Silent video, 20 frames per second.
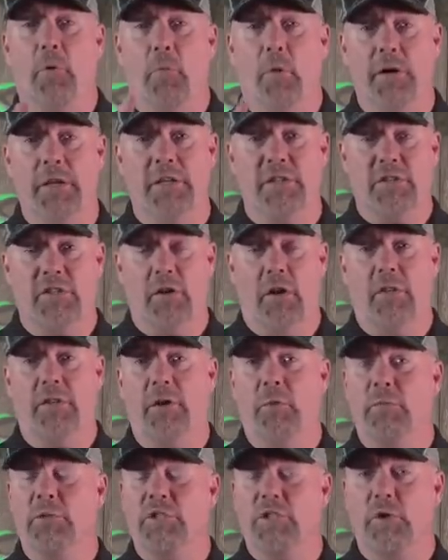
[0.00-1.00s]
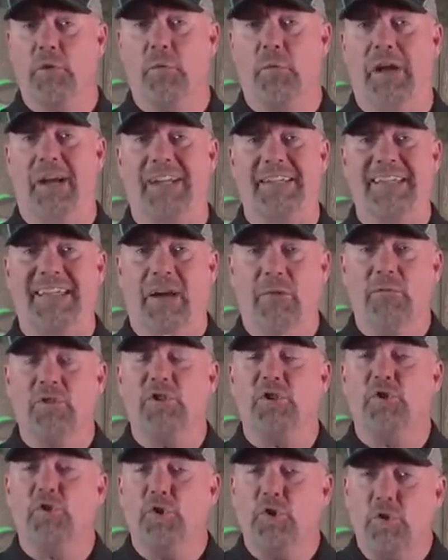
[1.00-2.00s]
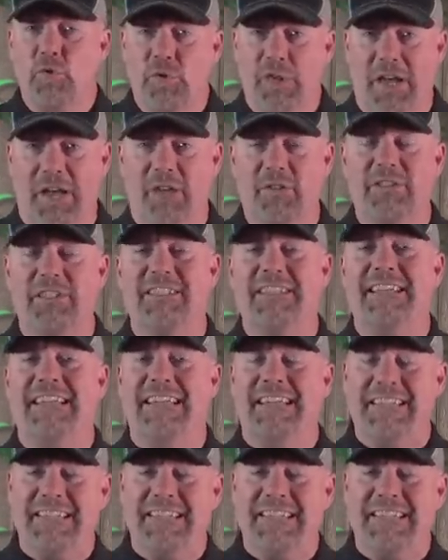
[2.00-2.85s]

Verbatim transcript: What you saw there was correct. That was two thousand